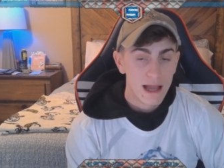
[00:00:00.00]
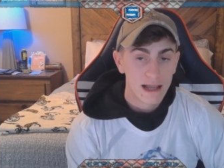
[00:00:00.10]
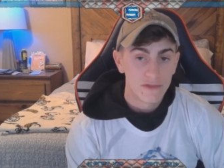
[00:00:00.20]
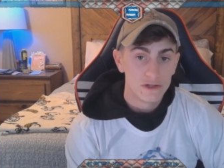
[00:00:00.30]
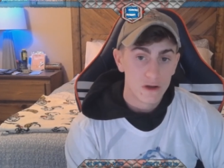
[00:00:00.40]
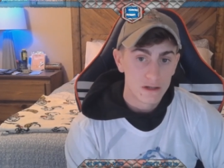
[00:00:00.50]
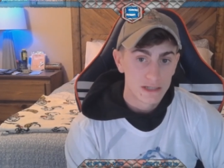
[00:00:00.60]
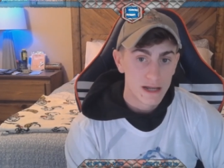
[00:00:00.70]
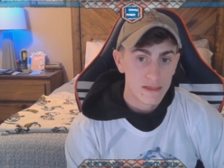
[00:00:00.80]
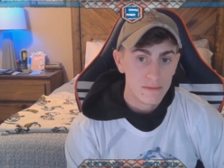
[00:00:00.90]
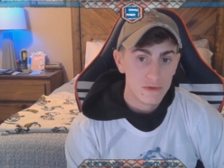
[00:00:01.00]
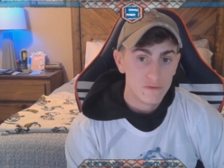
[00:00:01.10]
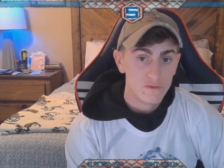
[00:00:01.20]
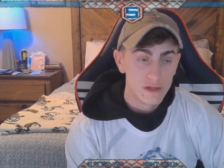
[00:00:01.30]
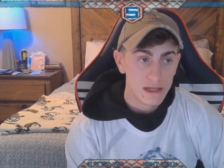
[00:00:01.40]
I got the Dark Side of the
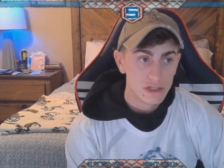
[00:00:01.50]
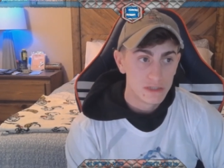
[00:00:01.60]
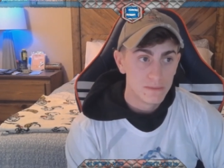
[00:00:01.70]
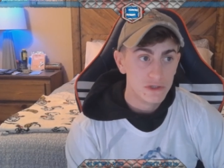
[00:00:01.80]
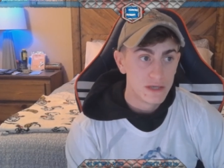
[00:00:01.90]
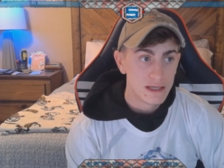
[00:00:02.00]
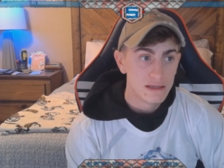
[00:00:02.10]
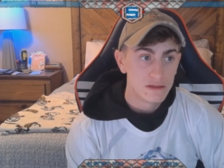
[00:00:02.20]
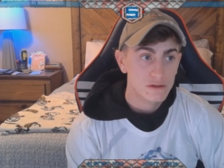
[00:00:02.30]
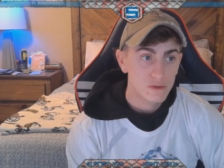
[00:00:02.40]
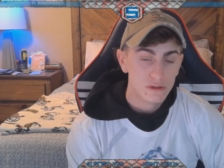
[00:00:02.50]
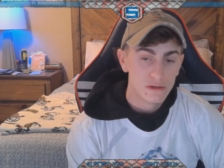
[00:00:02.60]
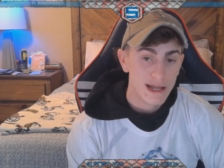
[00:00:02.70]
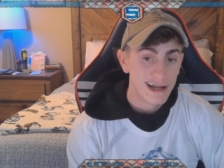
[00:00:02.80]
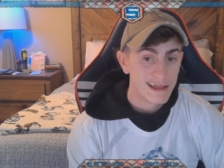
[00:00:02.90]
Moon finish, but you can get the Lunar
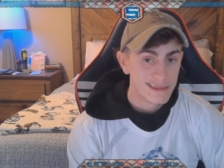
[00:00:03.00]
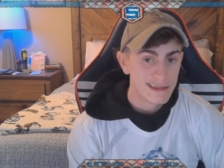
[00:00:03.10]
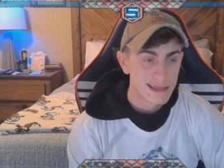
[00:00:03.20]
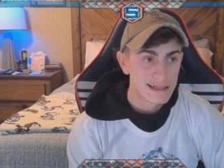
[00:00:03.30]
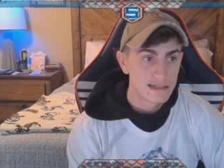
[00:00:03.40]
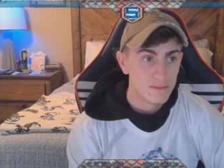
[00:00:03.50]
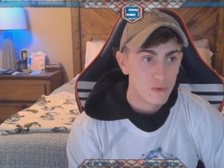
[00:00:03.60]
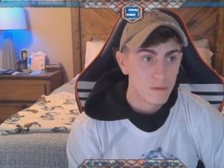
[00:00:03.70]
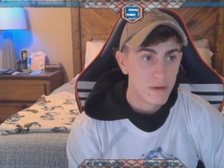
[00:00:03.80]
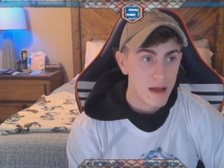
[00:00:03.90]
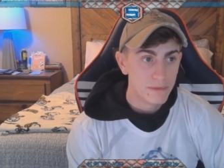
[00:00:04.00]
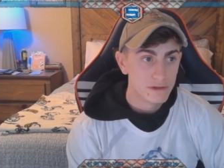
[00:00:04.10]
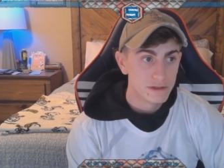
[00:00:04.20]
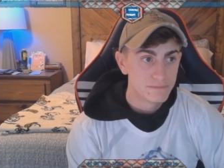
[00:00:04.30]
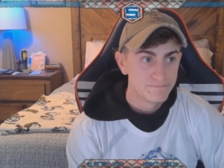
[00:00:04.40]
Light, and I think that's the more
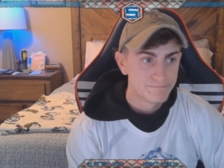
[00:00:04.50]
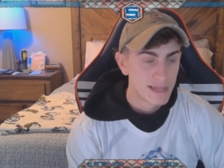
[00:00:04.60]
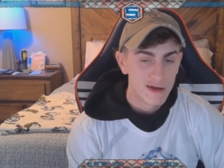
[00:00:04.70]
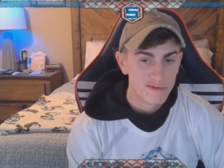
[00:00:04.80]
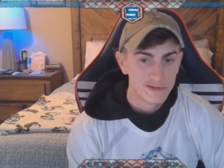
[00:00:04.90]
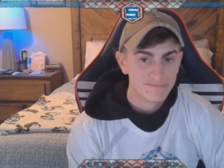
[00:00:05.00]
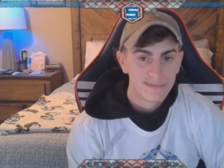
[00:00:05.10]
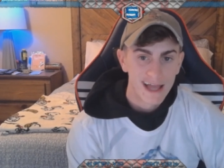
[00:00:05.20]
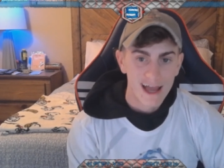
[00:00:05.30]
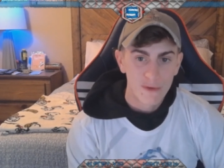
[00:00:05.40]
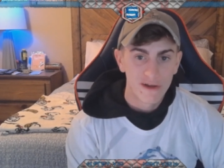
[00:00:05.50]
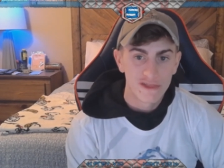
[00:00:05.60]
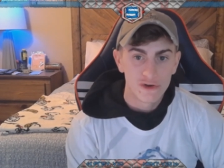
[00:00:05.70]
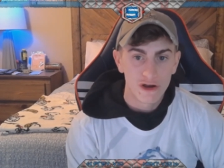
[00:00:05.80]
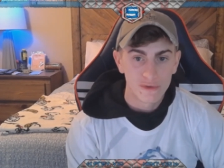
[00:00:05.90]
popular. However, I
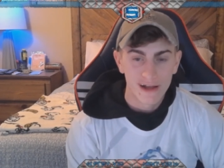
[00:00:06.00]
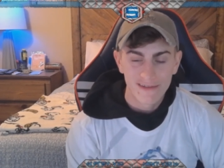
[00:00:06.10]
wanted the dark one.